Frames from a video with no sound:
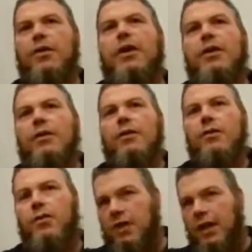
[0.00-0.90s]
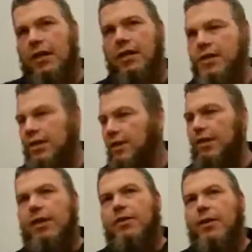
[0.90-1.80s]
a cigarette lighter? You take your
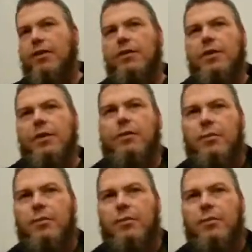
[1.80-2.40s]
cigarette lighter out.